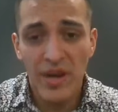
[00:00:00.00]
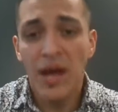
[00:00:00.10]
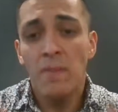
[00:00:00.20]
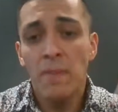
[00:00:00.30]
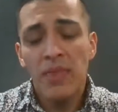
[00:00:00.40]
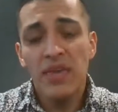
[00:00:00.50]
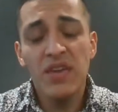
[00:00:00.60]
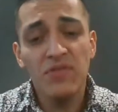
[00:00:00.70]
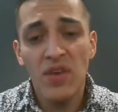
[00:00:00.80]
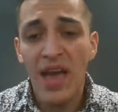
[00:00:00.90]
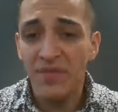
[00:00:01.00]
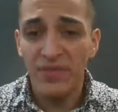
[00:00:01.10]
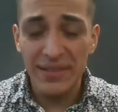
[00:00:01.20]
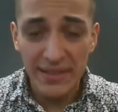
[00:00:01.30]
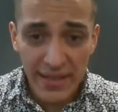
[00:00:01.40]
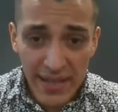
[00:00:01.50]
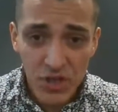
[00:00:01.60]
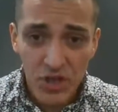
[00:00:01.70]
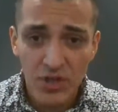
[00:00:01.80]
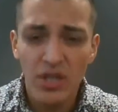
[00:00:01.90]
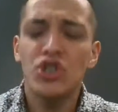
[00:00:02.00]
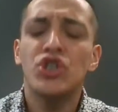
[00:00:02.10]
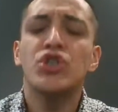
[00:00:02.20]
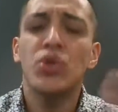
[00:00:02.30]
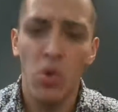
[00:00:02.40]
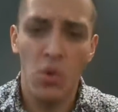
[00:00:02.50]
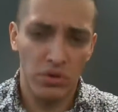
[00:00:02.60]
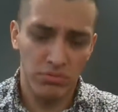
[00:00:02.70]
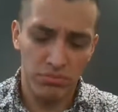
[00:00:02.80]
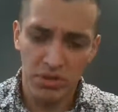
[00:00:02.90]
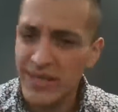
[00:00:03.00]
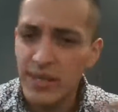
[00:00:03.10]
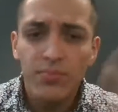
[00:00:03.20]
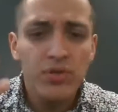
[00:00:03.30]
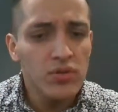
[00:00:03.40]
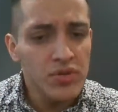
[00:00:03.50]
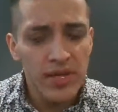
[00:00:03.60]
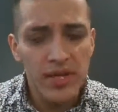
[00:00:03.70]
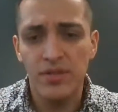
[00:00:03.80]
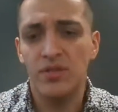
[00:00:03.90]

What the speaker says: Now, if you have a list, sure, keep using it.